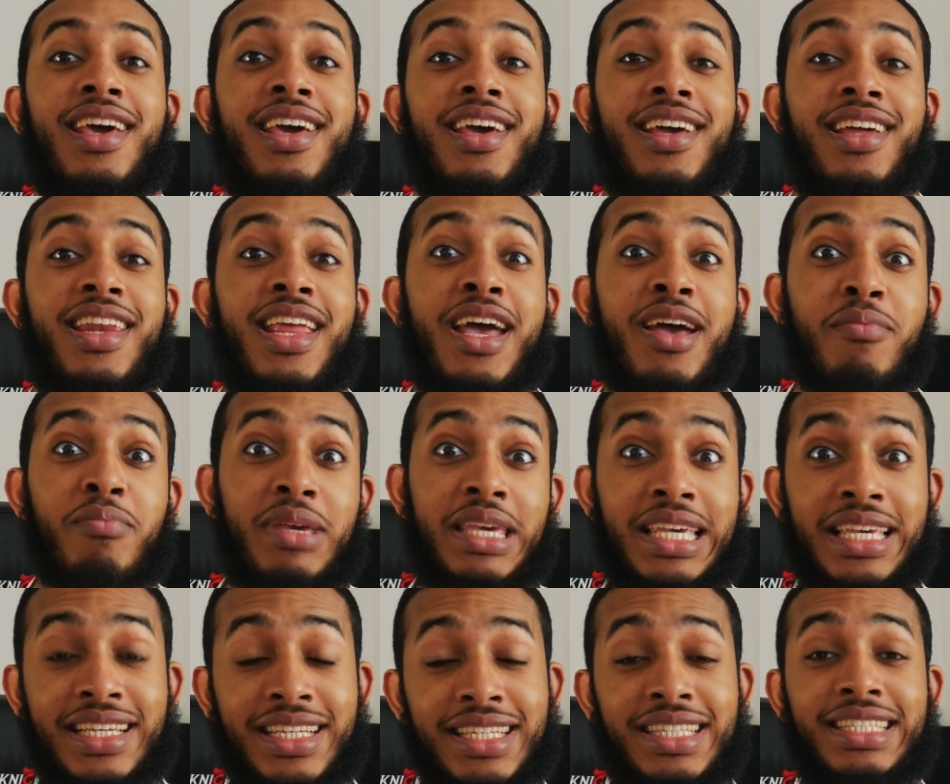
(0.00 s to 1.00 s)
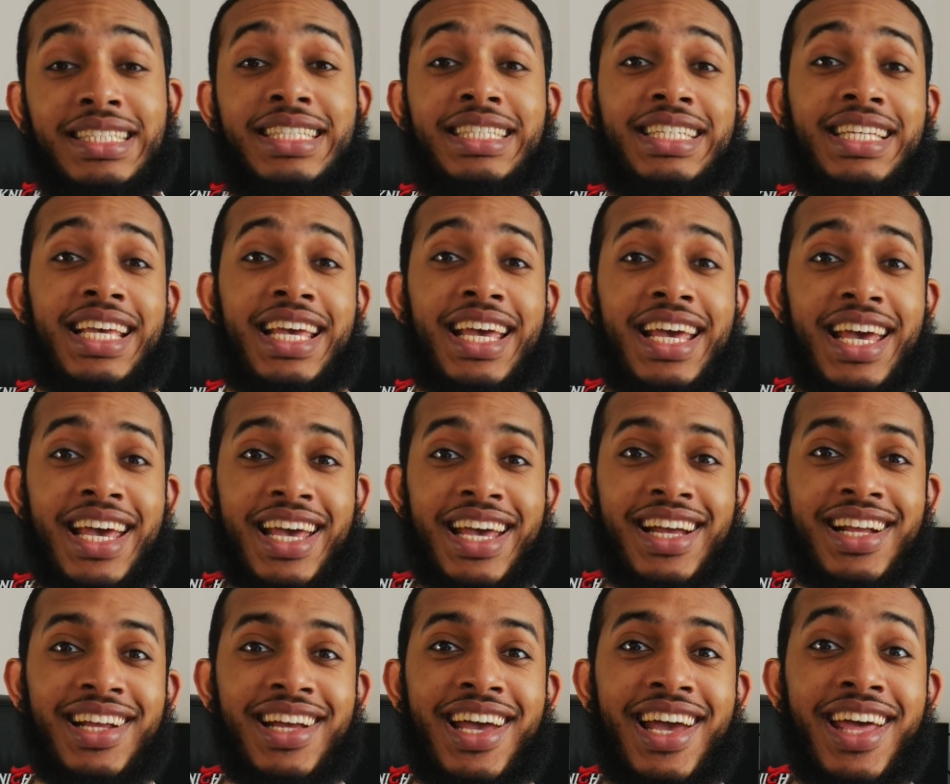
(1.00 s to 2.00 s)
And that means
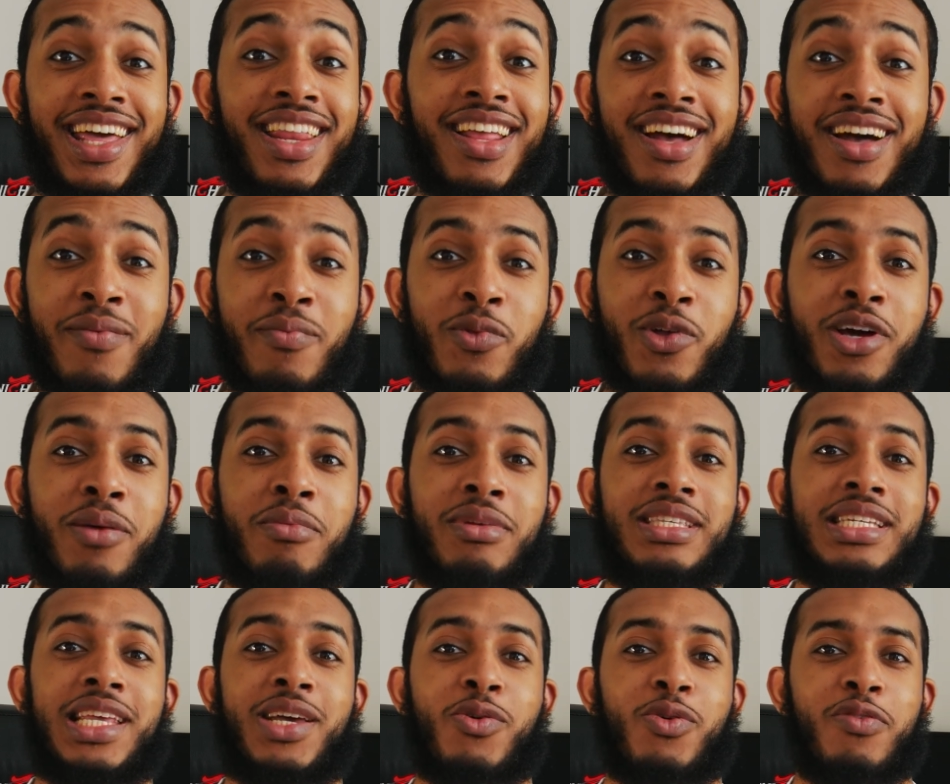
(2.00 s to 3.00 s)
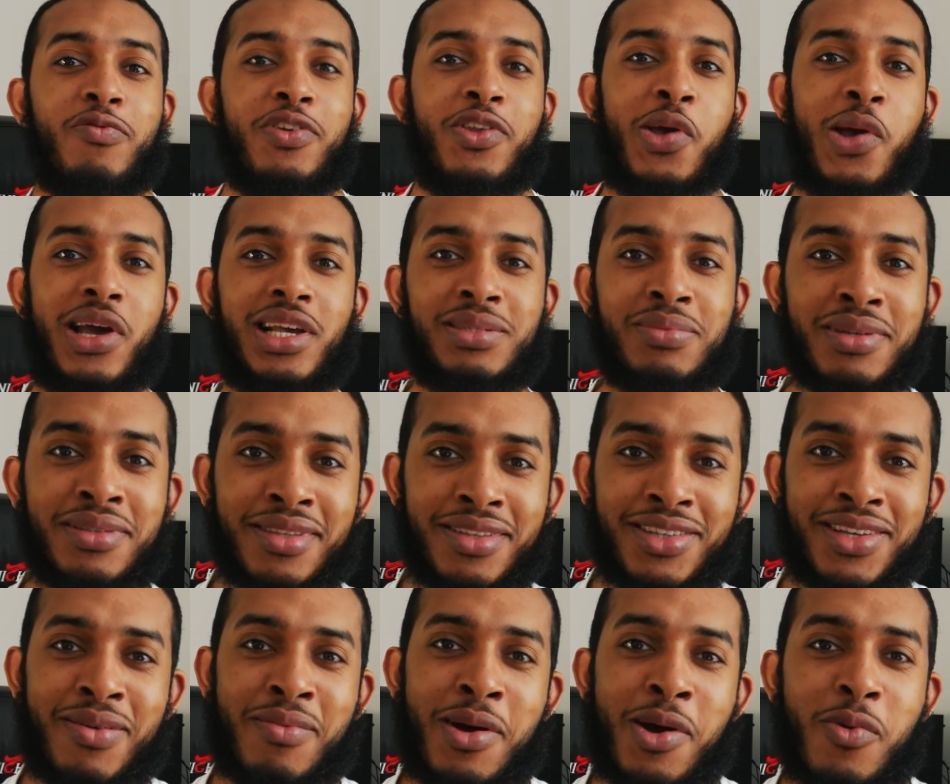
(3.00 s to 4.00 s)
I'm not coming today with the video I expected to
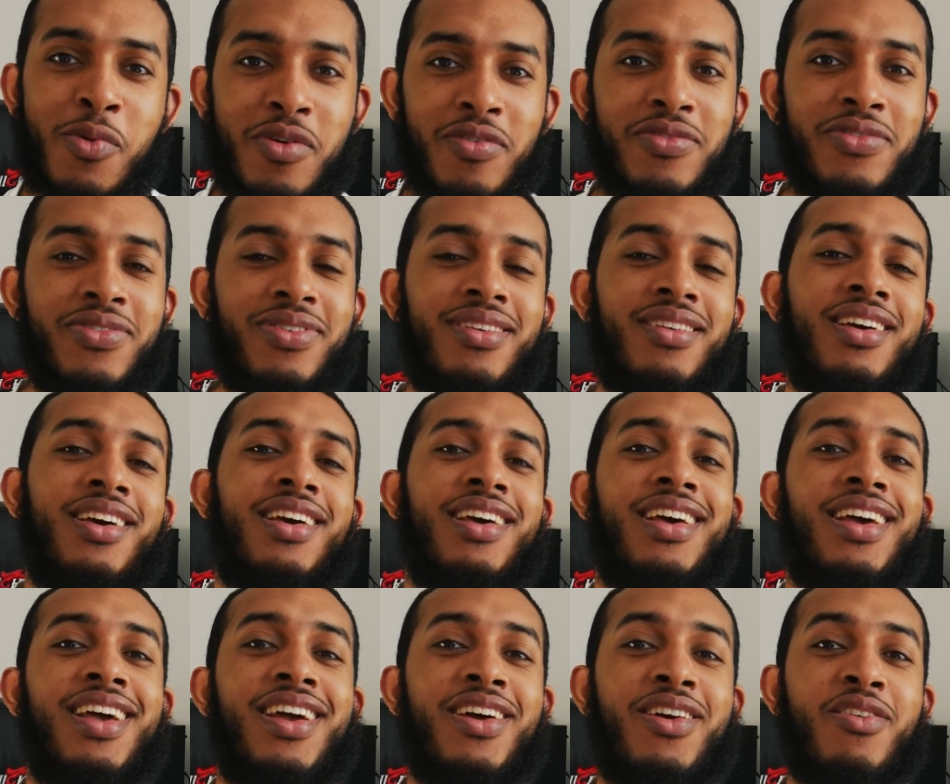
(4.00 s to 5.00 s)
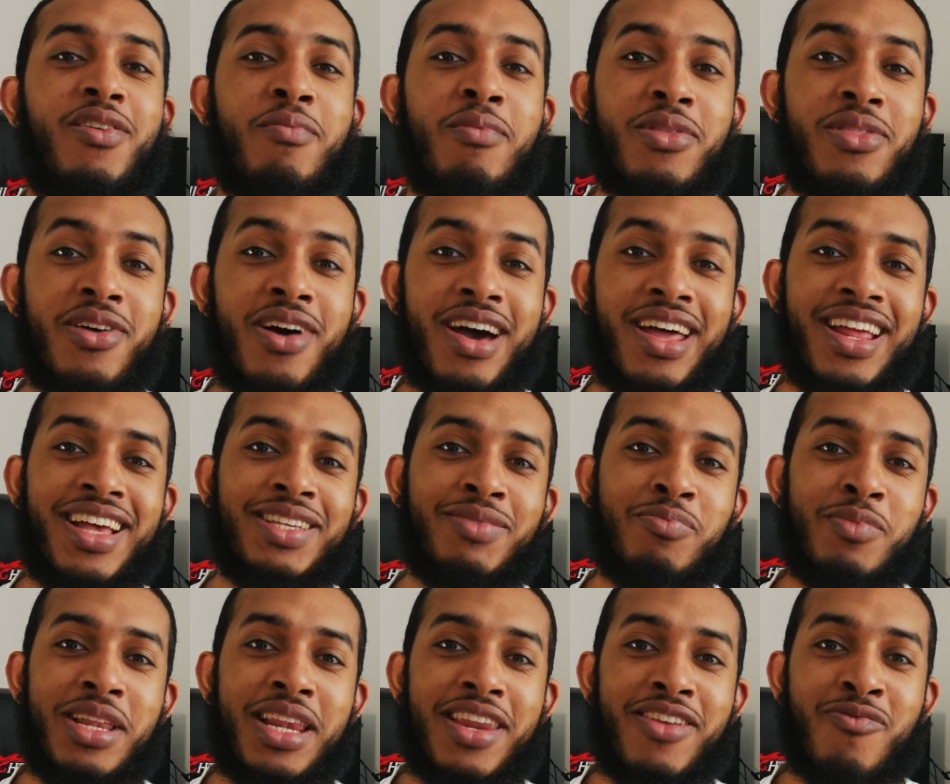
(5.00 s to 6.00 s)
come out with. Ramadan has
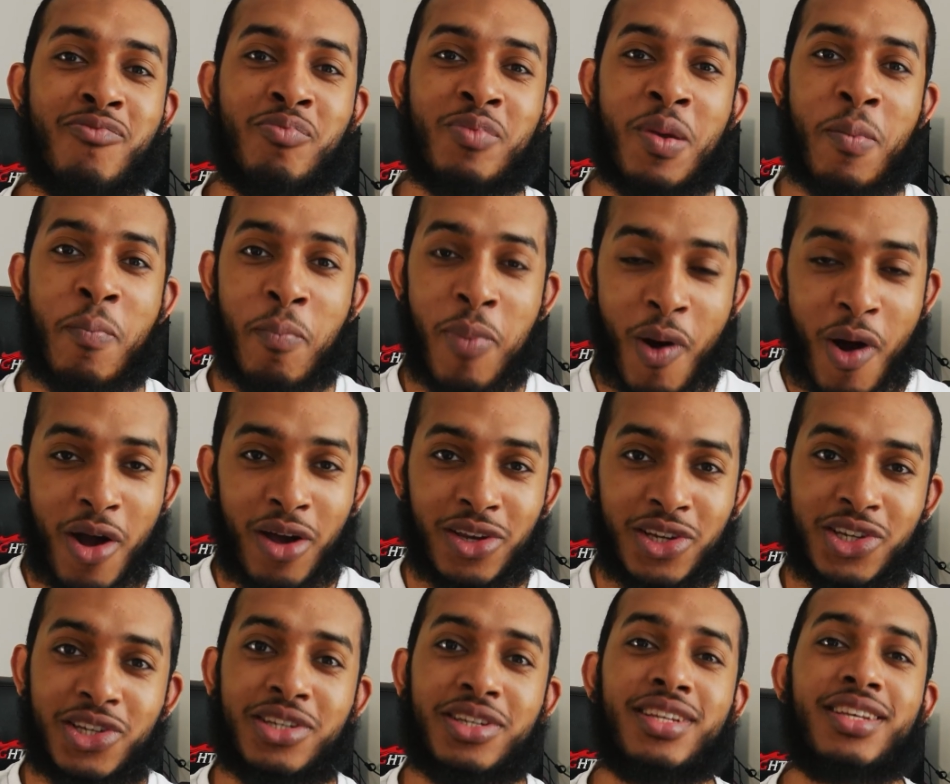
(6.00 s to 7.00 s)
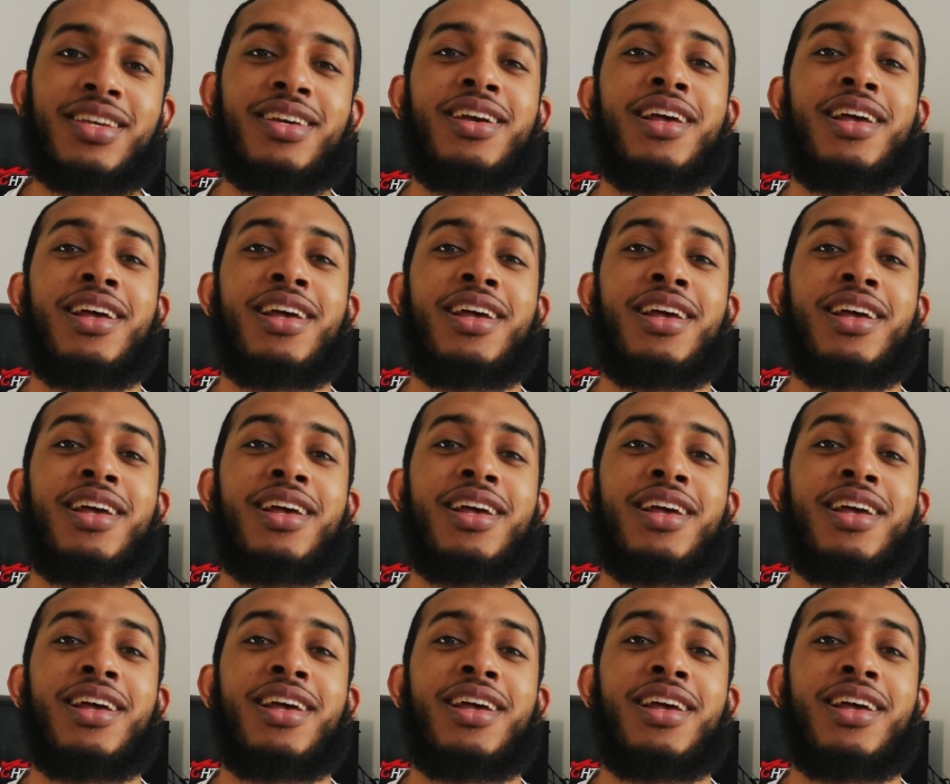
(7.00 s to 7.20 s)
been leaving me parched,